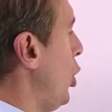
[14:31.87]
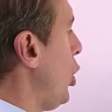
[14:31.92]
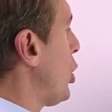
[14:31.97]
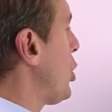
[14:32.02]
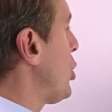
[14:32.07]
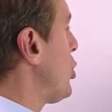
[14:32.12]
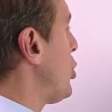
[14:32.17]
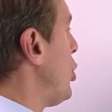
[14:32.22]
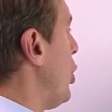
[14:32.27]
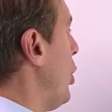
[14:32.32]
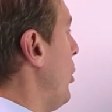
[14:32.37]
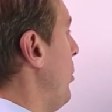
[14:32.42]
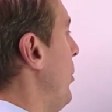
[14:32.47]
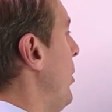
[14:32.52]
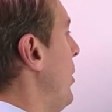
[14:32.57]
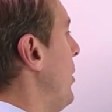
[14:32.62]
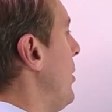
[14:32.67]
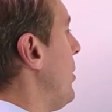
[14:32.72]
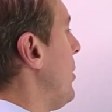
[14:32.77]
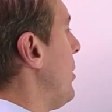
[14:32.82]
Uktub.
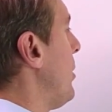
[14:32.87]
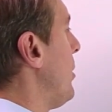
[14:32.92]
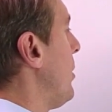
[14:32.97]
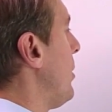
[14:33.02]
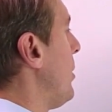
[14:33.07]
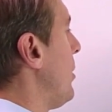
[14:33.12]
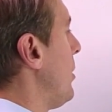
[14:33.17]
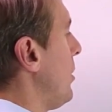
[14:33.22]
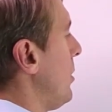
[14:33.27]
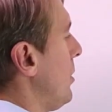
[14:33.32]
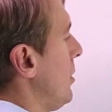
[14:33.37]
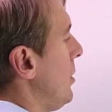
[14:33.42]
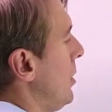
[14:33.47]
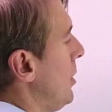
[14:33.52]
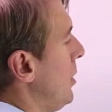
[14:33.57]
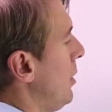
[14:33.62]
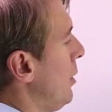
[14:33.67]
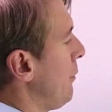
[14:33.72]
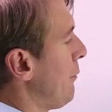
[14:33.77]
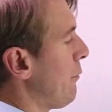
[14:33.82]

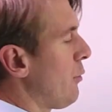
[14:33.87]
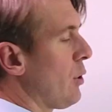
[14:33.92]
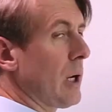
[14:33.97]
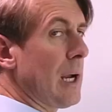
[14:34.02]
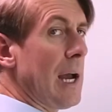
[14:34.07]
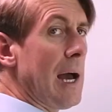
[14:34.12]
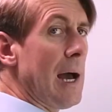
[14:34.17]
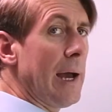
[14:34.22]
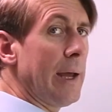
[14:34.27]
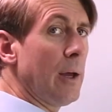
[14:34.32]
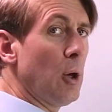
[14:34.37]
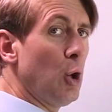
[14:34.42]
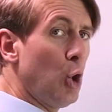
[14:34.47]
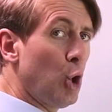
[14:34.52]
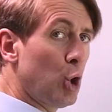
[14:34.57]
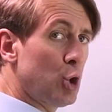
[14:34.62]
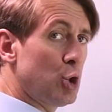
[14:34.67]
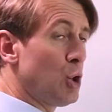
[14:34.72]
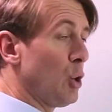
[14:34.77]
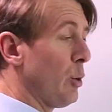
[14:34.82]
For a guy,
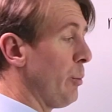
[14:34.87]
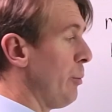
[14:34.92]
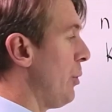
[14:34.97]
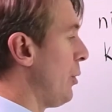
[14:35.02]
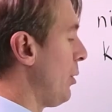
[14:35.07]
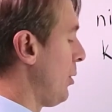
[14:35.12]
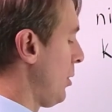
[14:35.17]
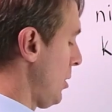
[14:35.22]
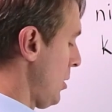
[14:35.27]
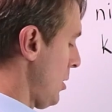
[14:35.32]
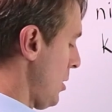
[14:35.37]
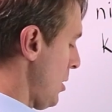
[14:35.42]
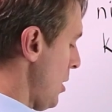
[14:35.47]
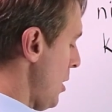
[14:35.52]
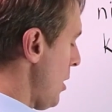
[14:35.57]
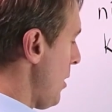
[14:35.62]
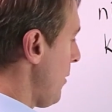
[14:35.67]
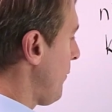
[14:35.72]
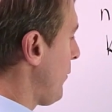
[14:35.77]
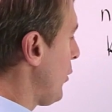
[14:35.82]
uktub.
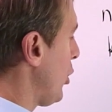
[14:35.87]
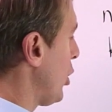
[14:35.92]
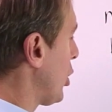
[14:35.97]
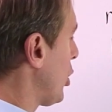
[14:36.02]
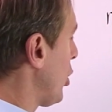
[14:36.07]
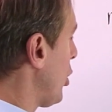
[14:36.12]
For a